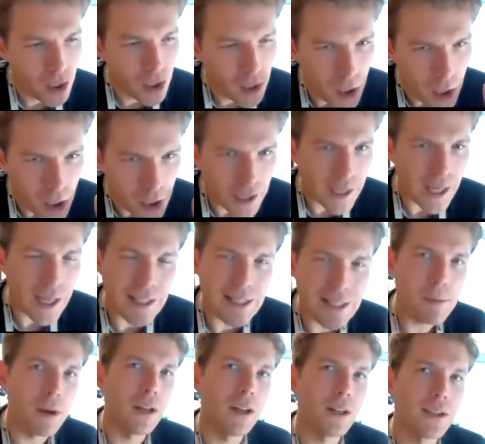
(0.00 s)
Learning
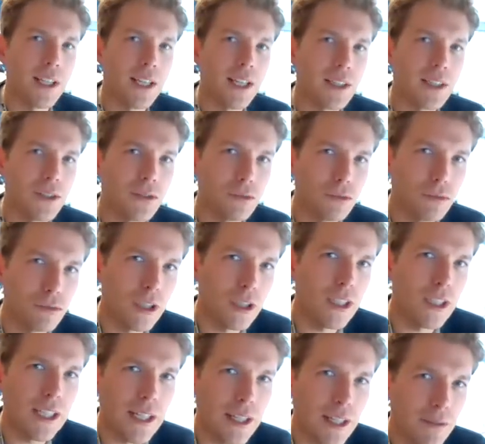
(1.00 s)
antibiotics is
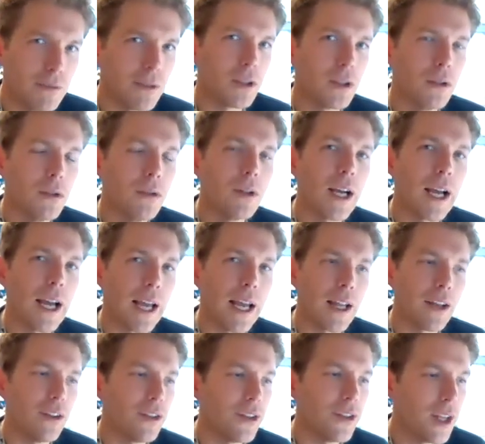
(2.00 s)
really difficult,
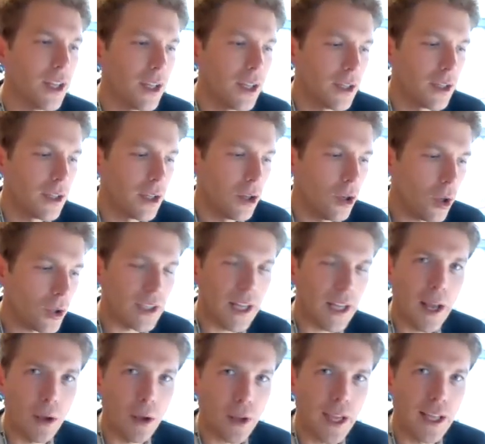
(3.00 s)
and lots of
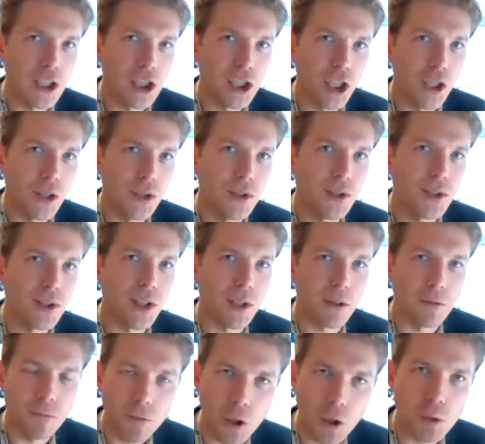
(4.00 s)
healthcare students
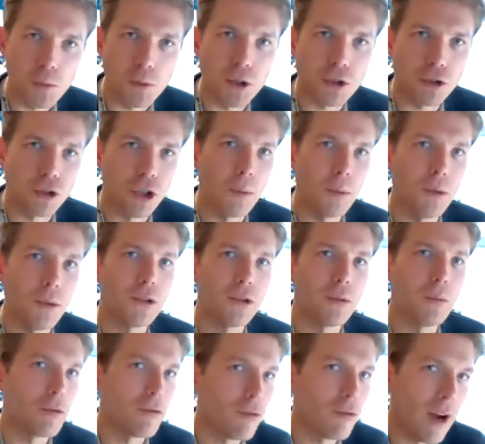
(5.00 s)
and future prescribers
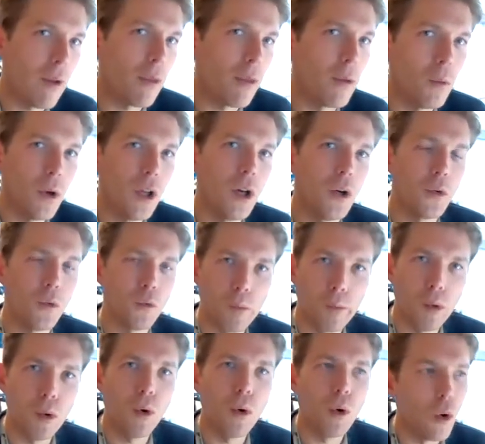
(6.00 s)
from around the world
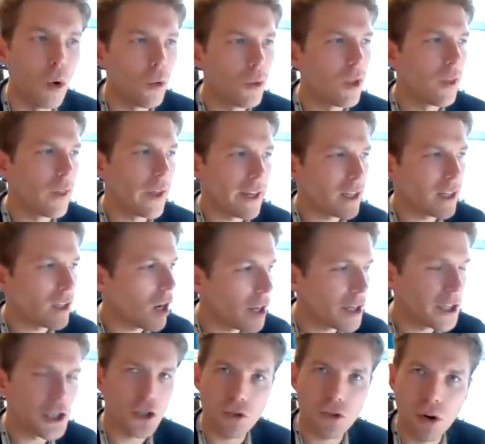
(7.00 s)
report that they
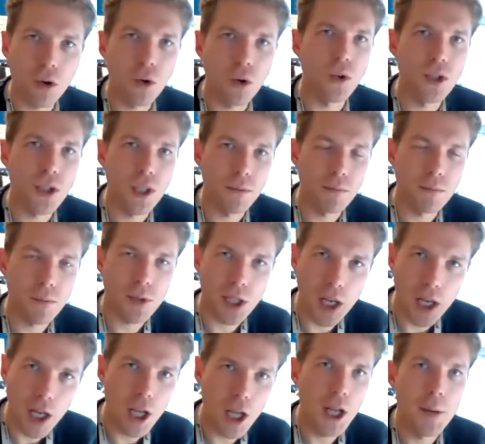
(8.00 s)
kind of struggle to
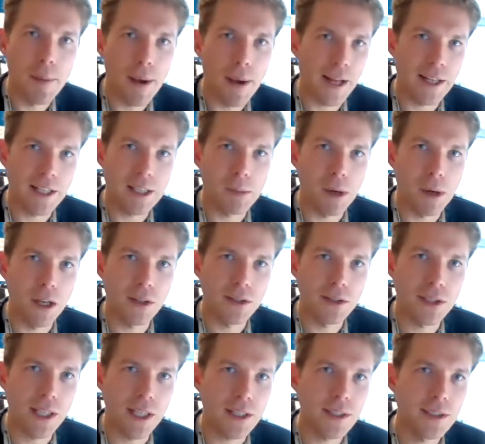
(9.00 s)
learn about
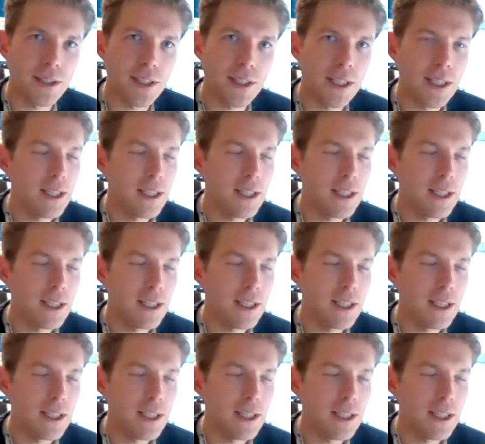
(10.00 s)
antibiotics.